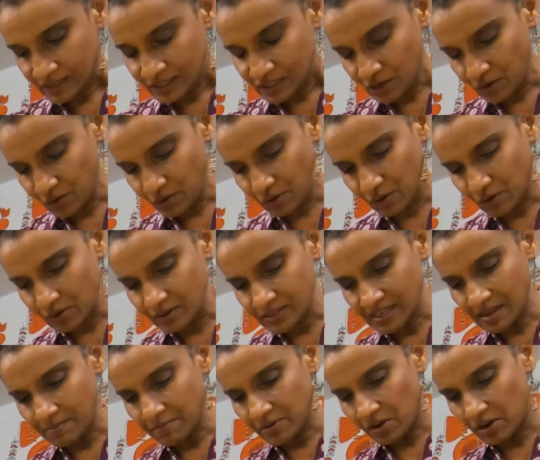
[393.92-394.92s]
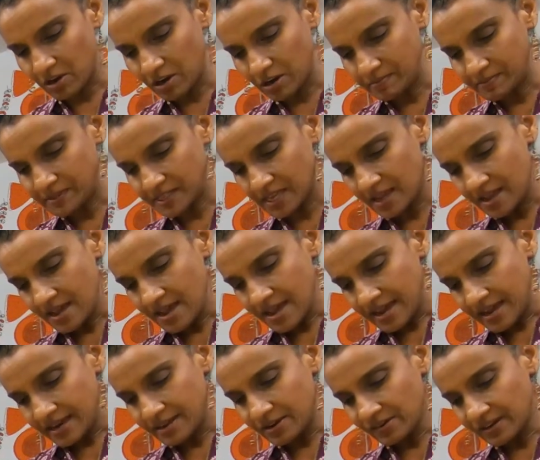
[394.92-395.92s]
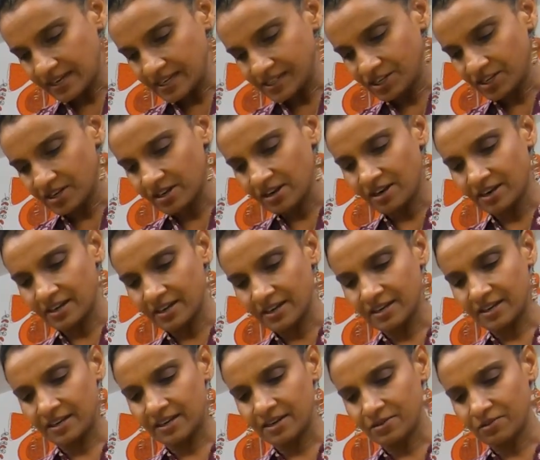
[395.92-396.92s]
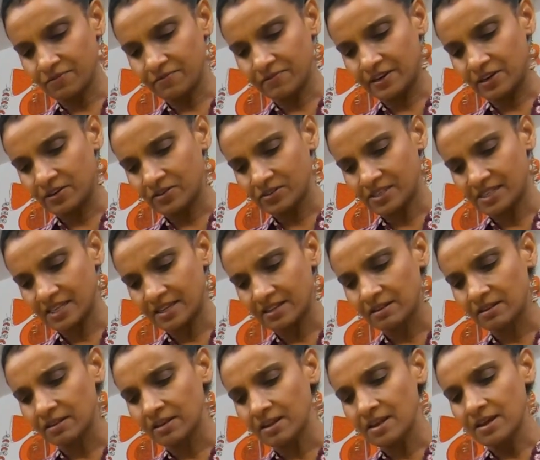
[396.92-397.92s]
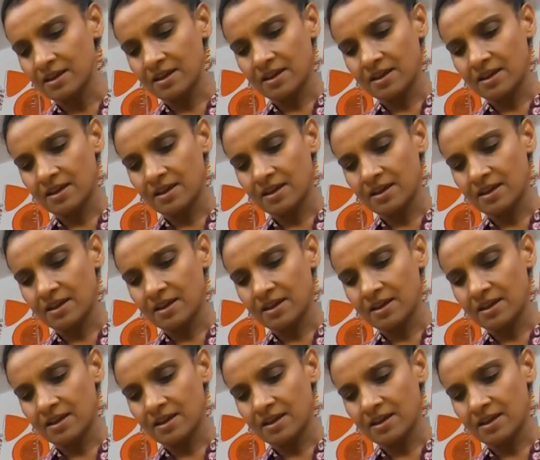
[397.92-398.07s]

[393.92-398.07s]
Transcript: So grow some herbs in your kitchen garden, in your windowsill,